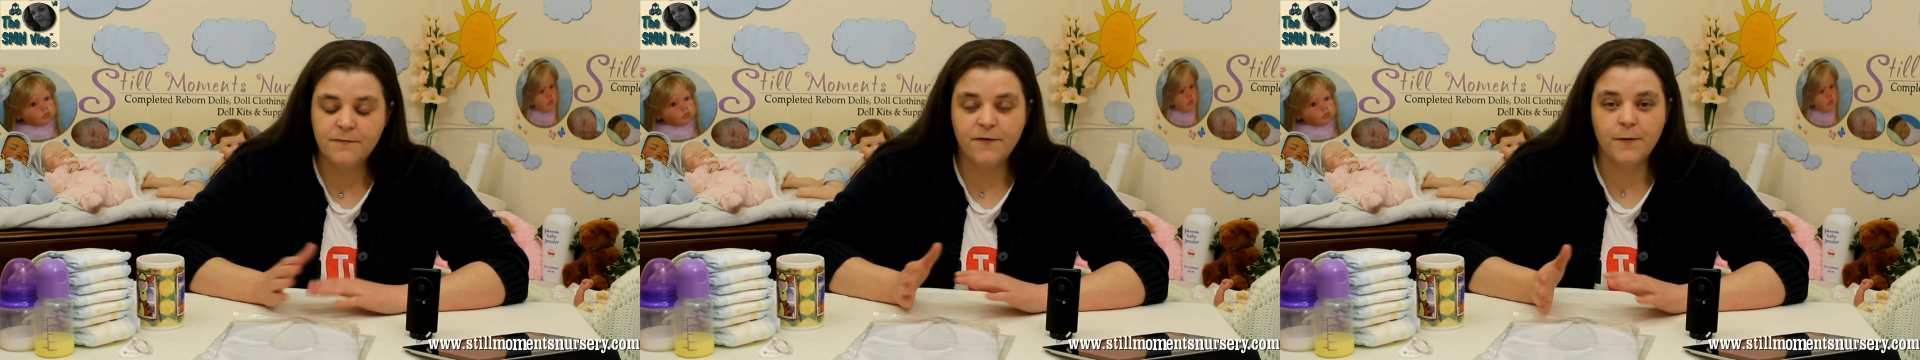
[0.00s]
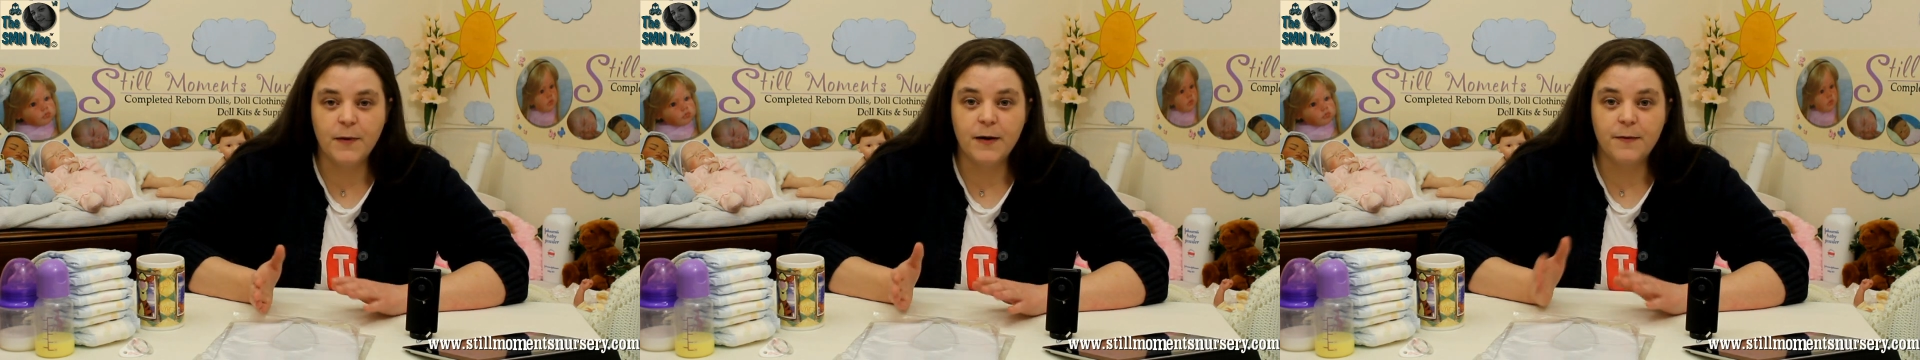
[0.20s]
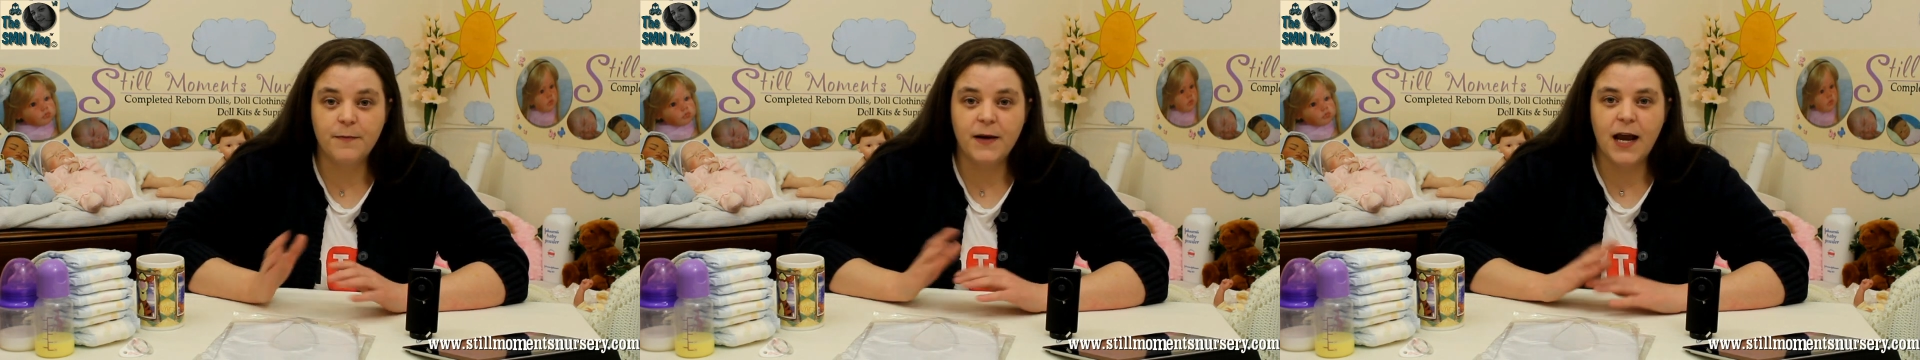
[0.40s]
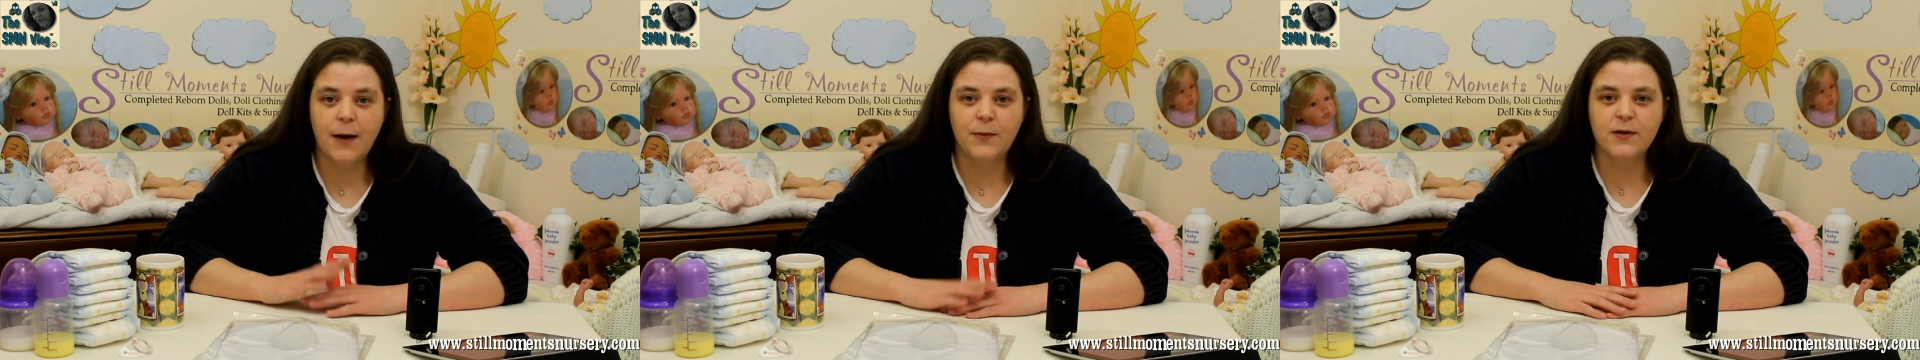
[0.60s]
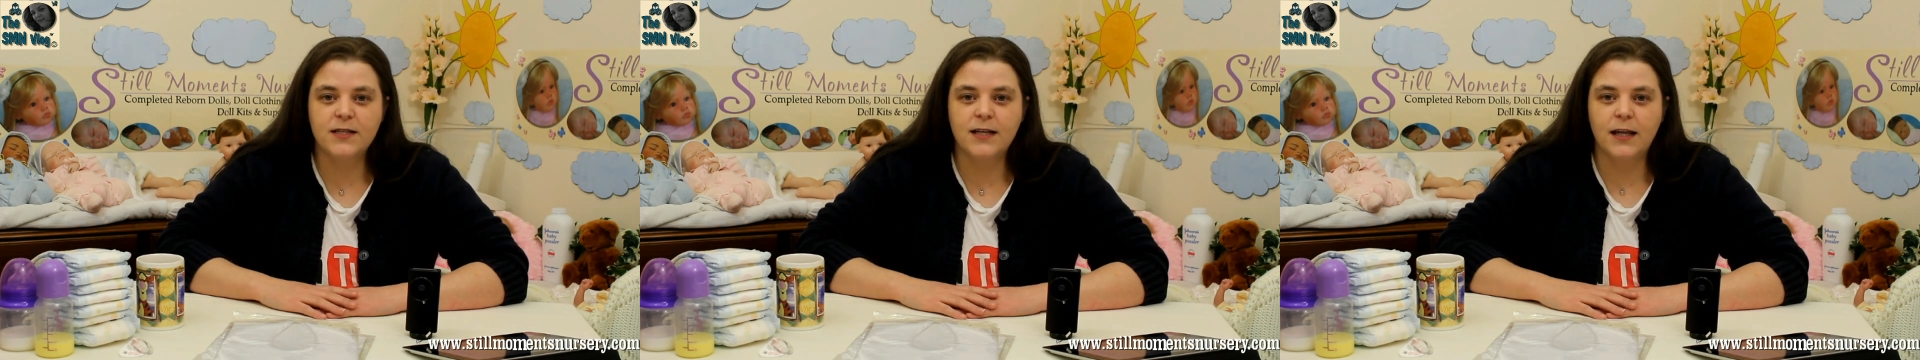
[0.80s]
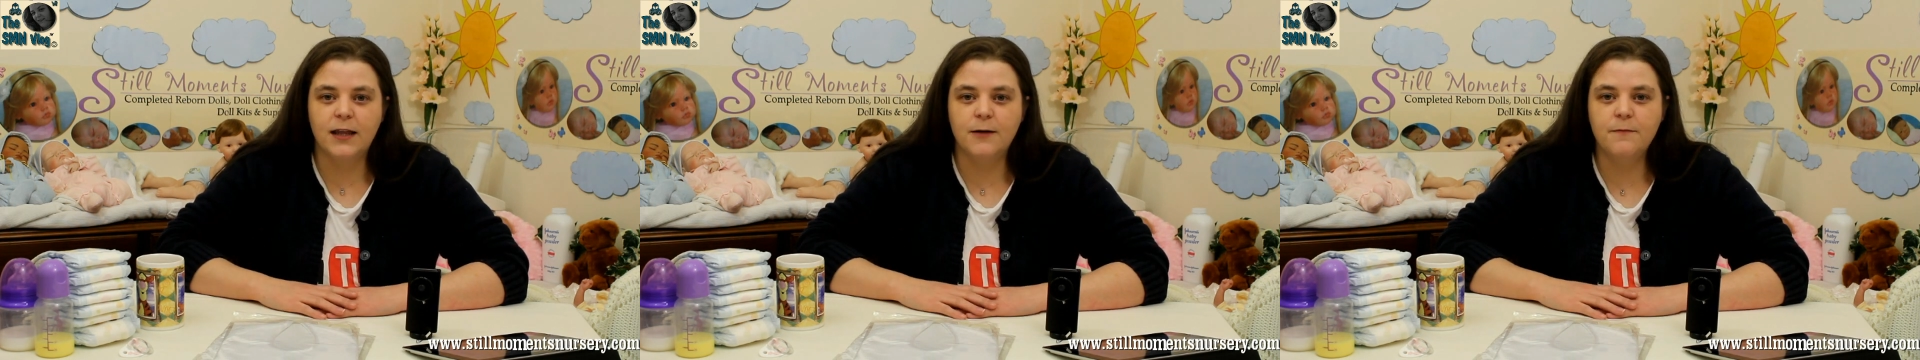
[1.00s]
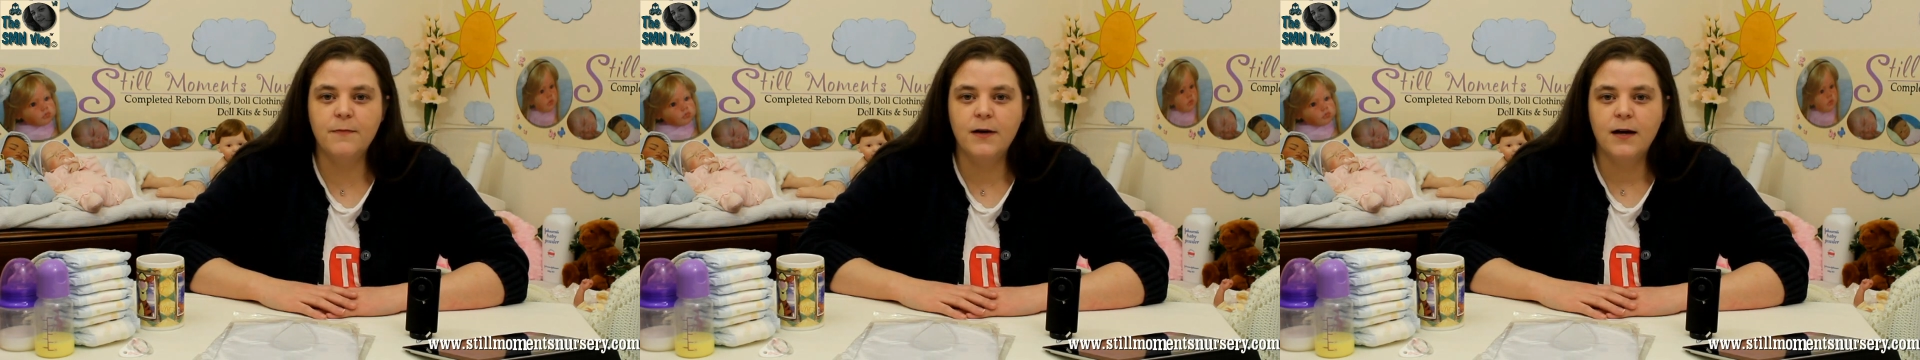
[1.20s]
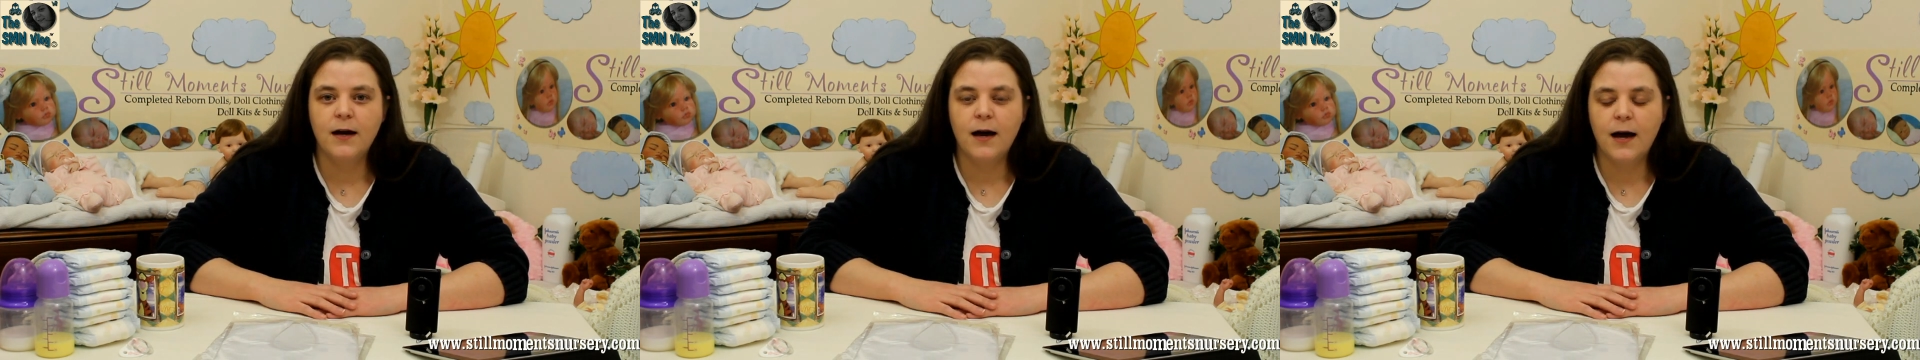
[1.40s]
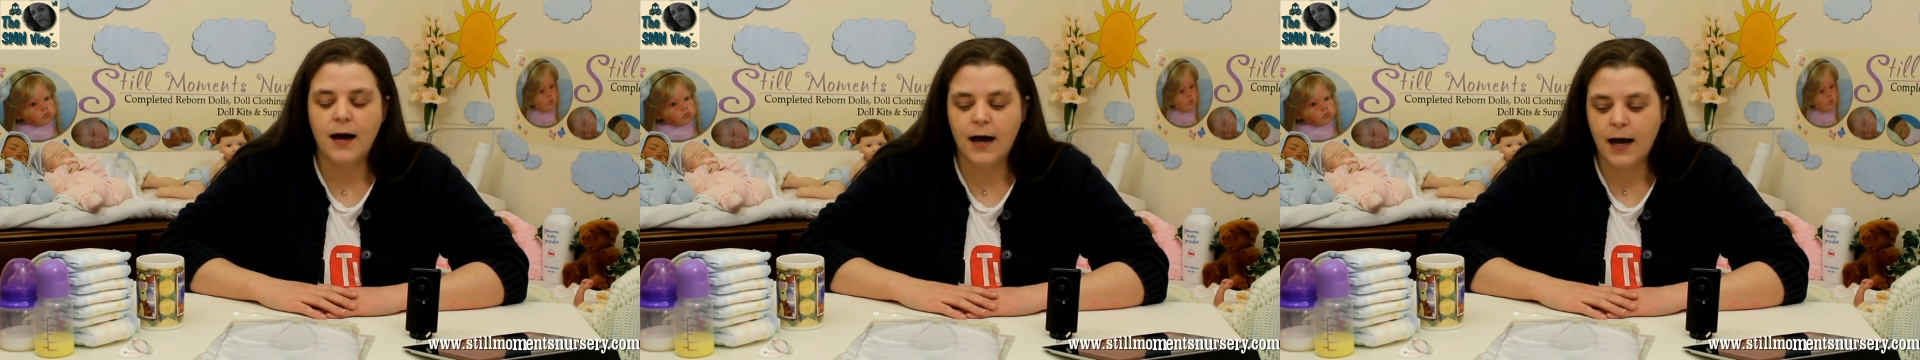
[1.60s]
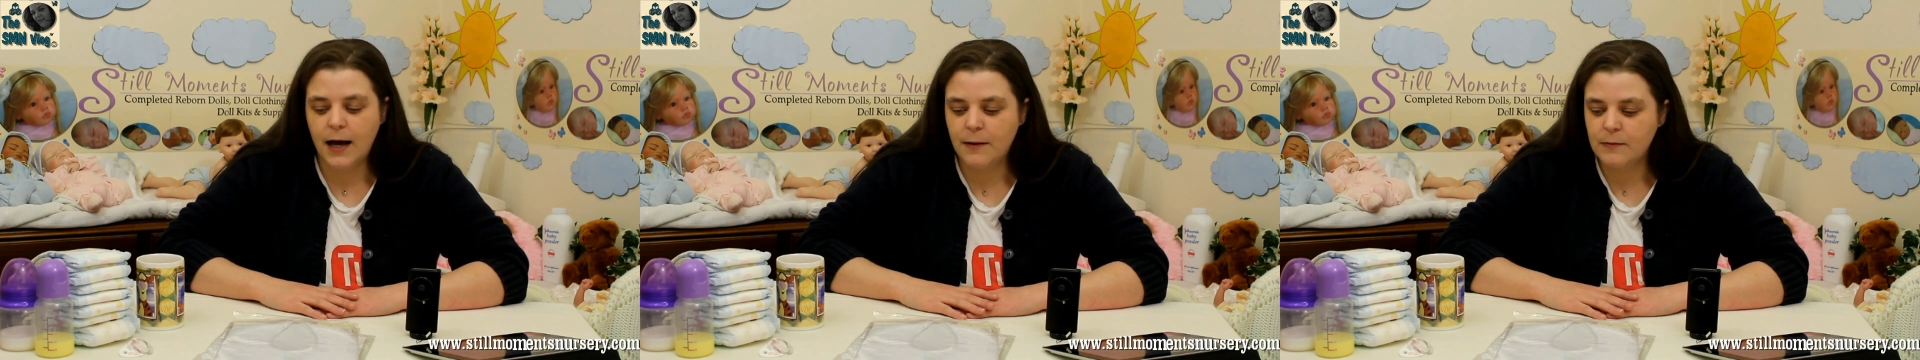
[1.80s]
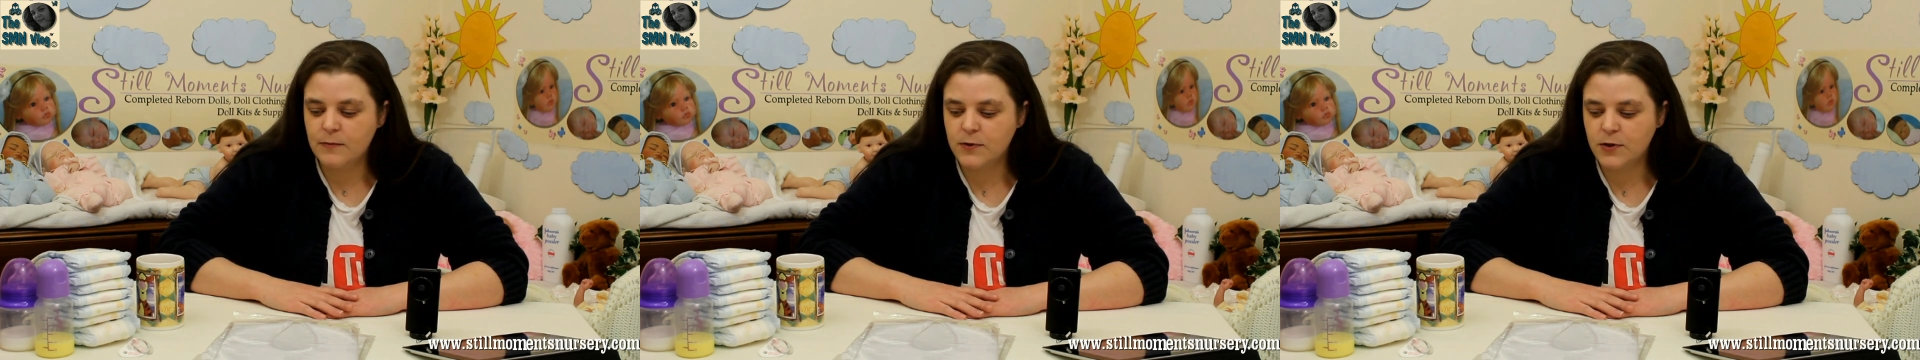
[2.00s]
for me to be able to send them.